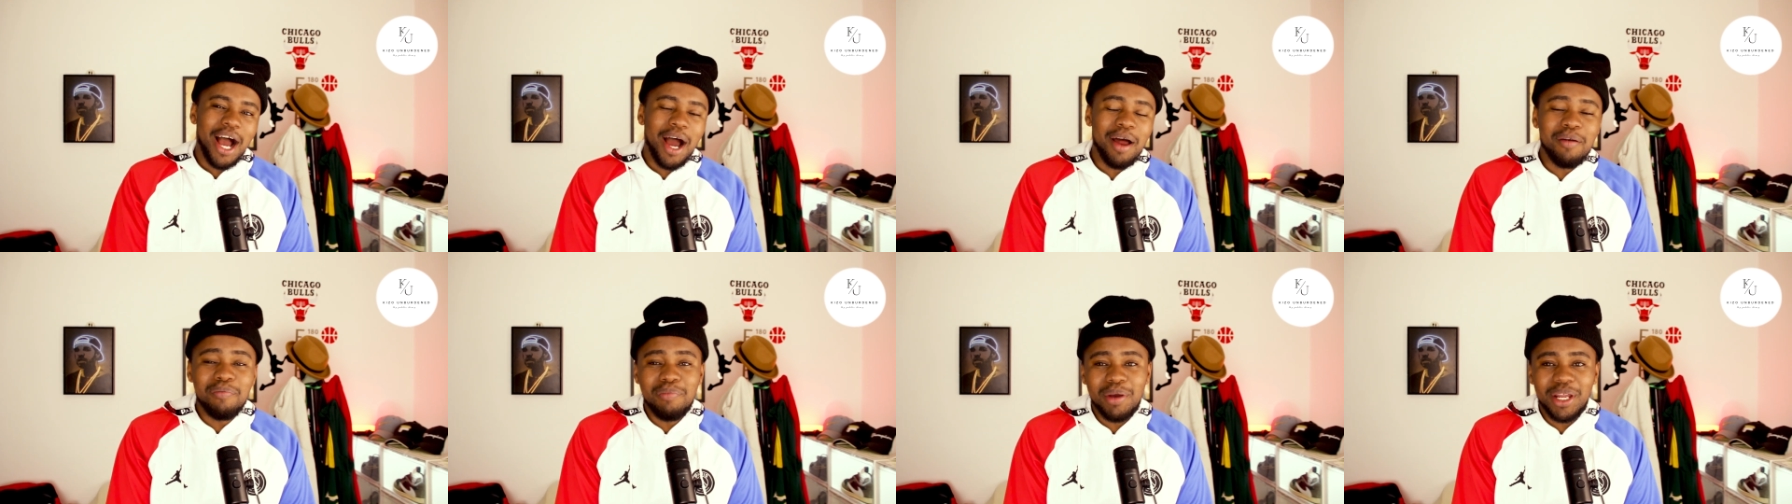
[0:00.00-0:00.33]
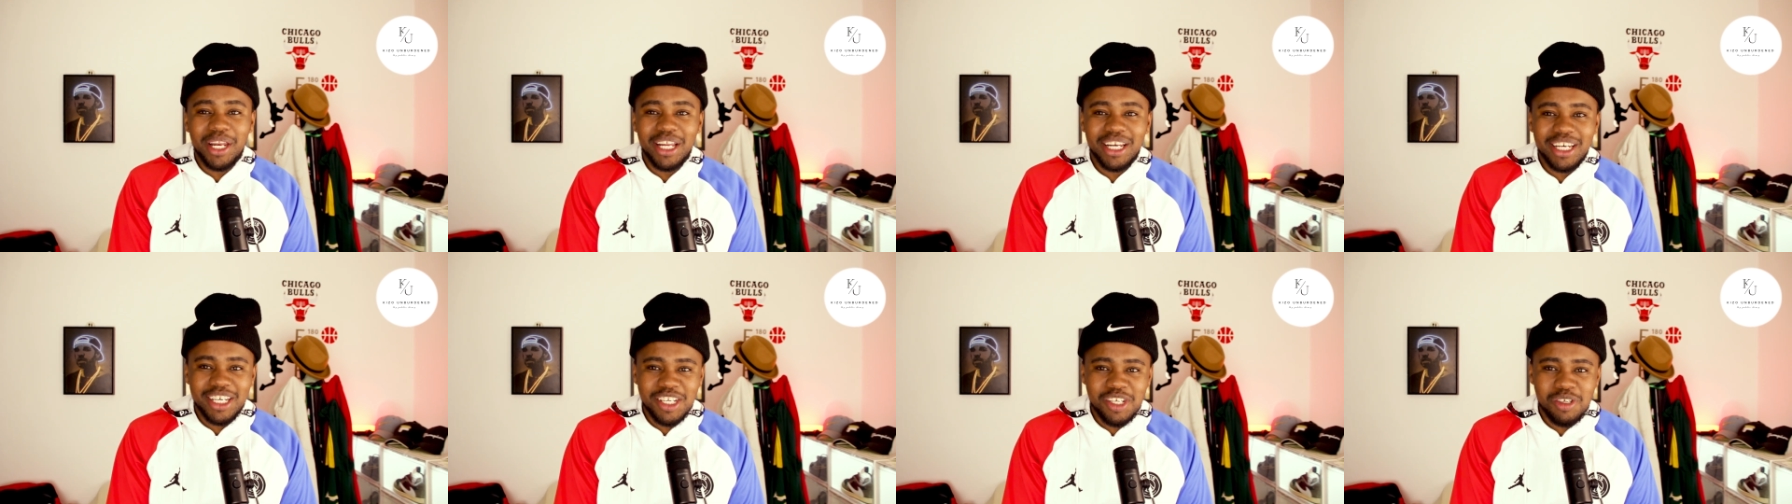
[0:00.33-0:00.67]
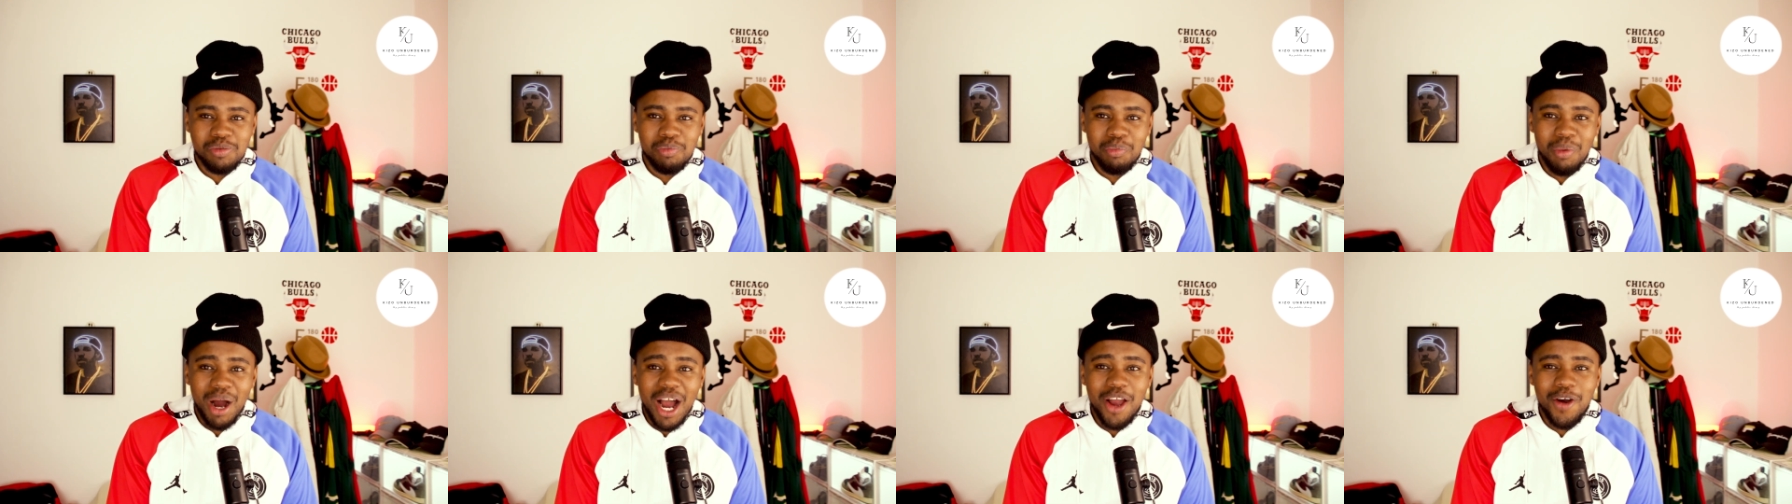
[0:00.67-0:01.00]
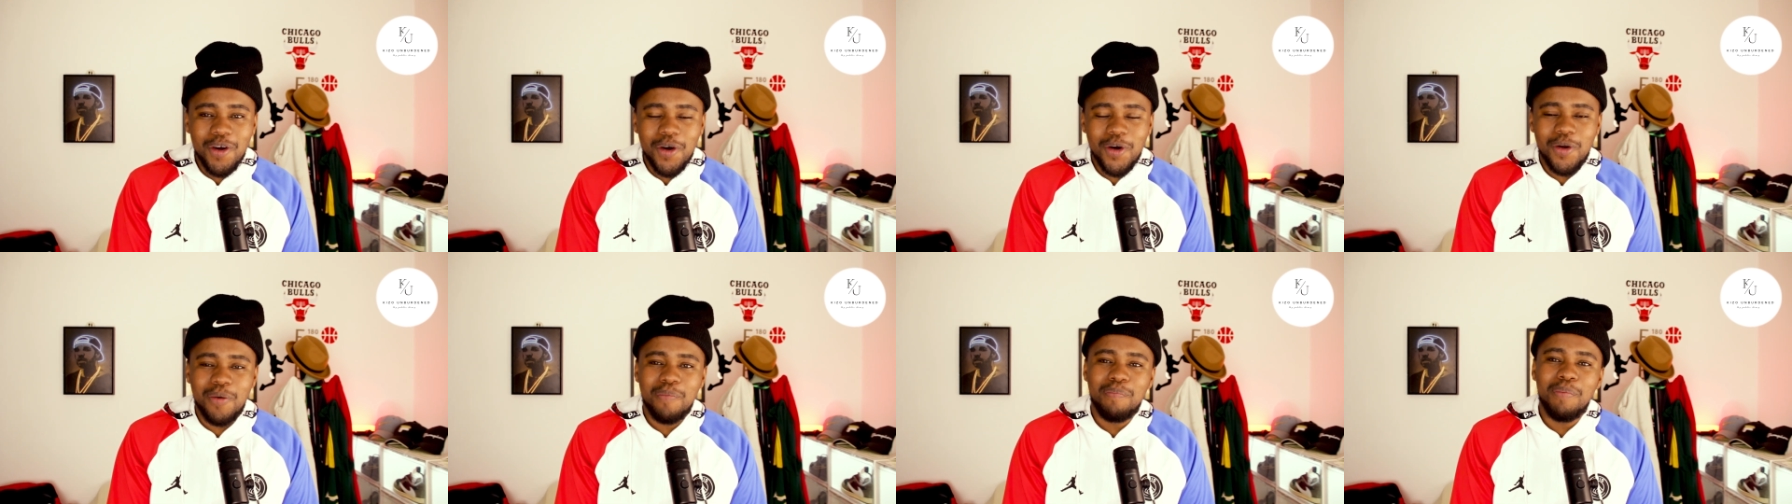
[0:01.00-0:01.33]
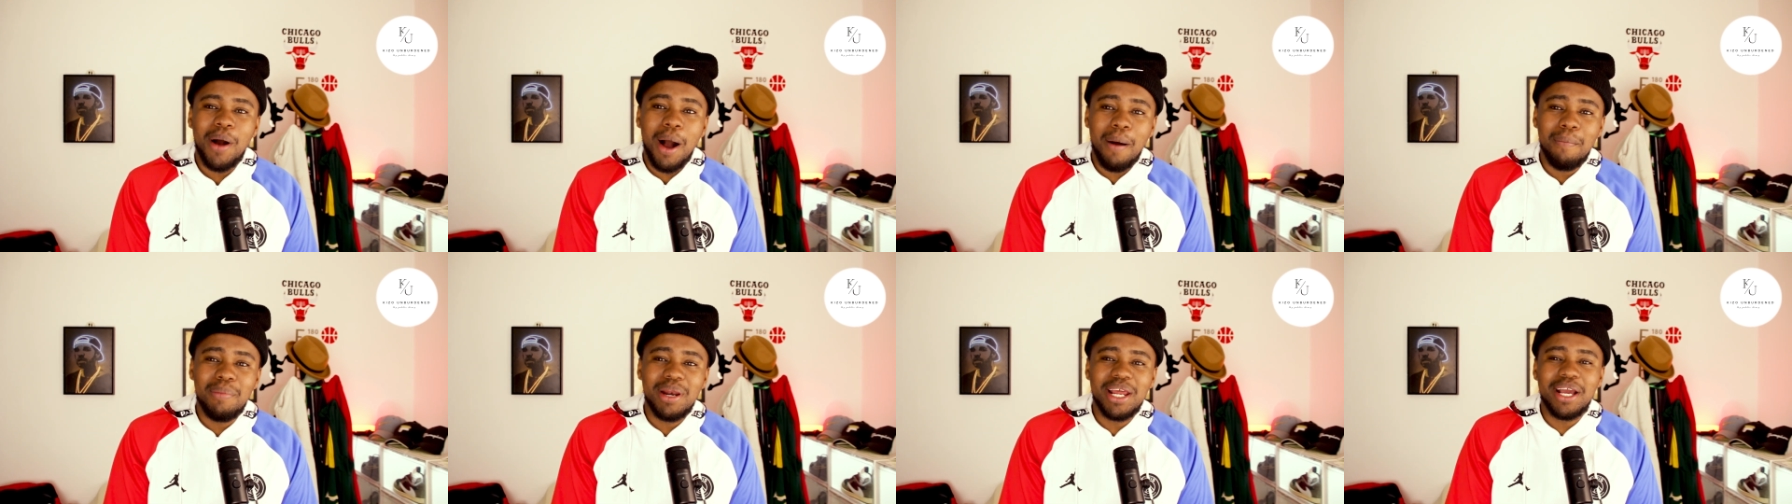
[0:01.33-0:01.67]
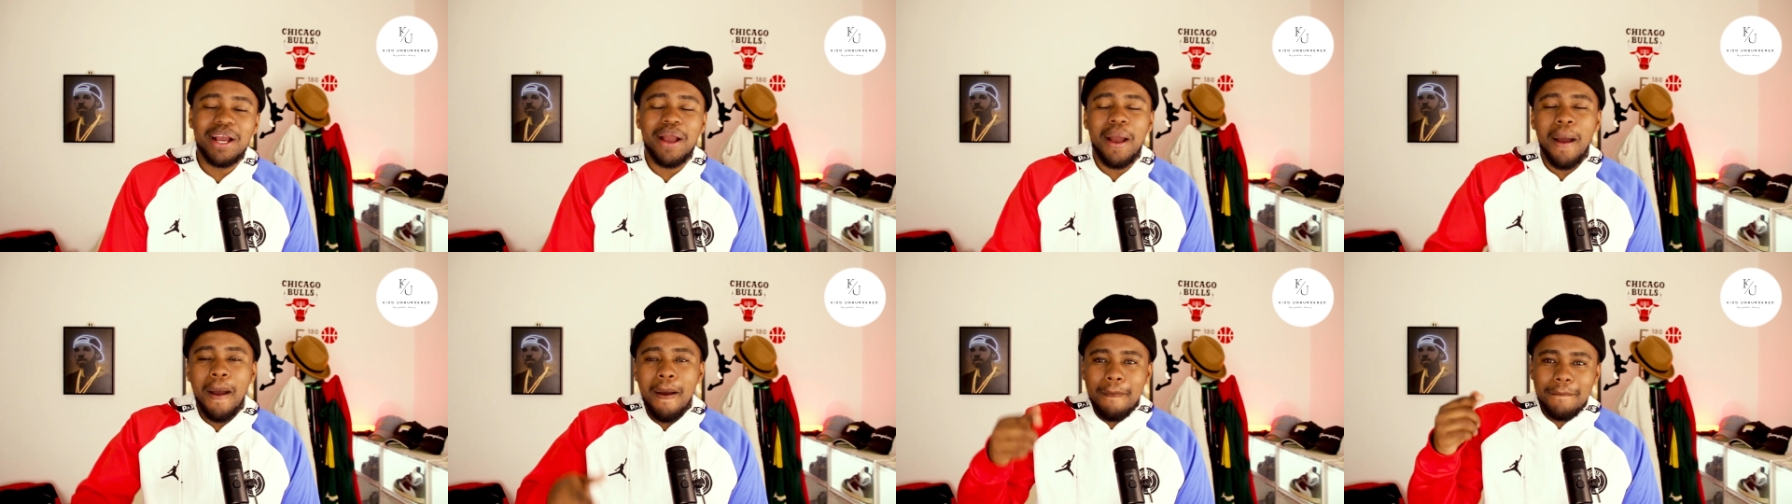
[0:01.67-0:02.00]
Unburdened is my own
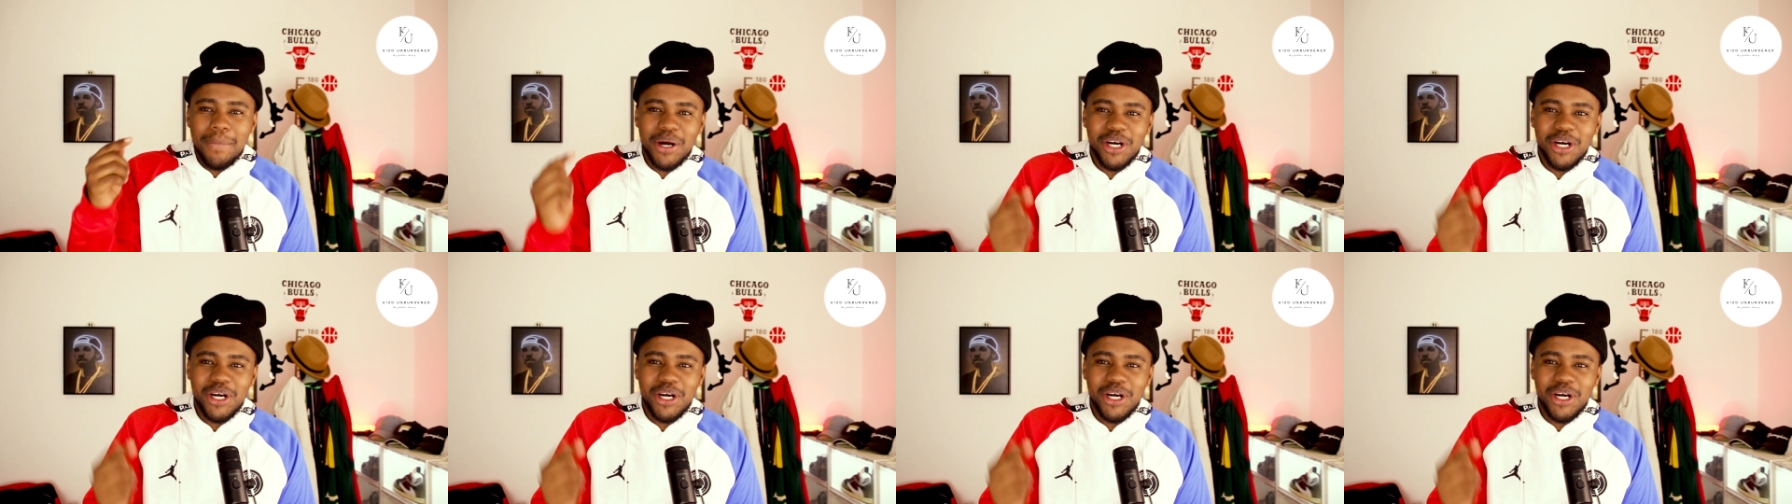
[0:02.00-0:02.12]
public